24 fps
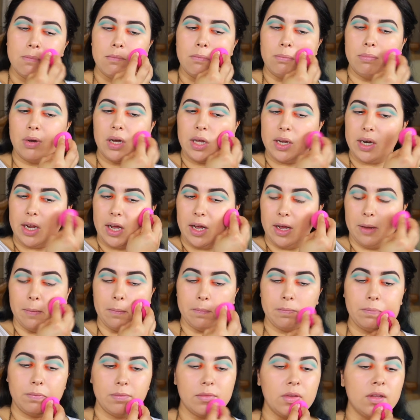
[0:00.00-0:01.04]
But
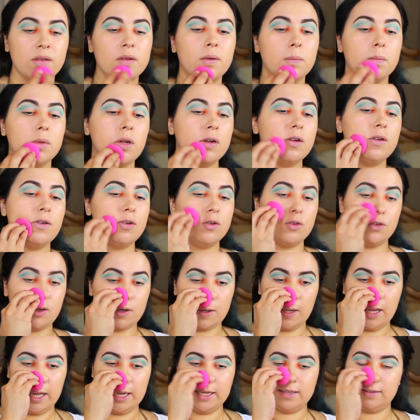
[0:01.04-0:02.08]
I'm gonna
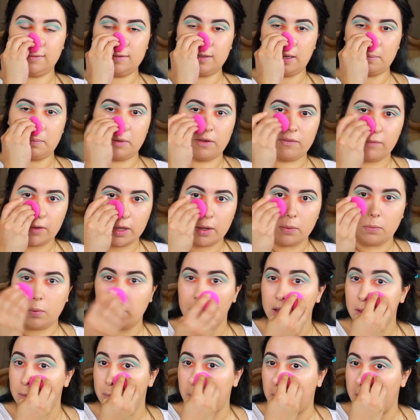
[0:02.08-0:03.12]
neutralize some of it
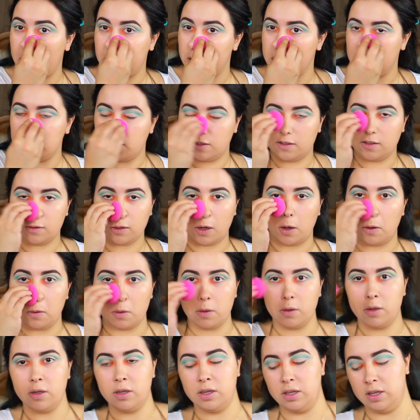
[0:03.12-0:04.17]
with powder. So
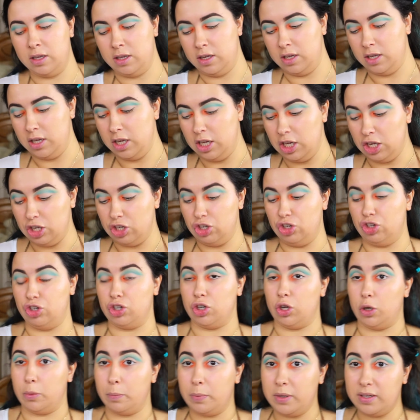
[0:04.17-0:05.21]

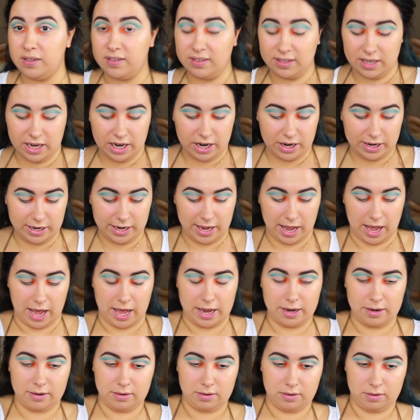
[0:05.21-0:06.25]
don't be scared
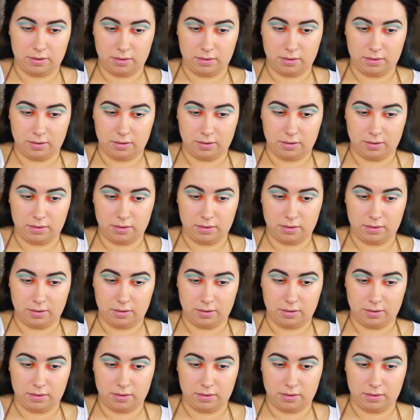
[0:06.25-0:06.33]
yet.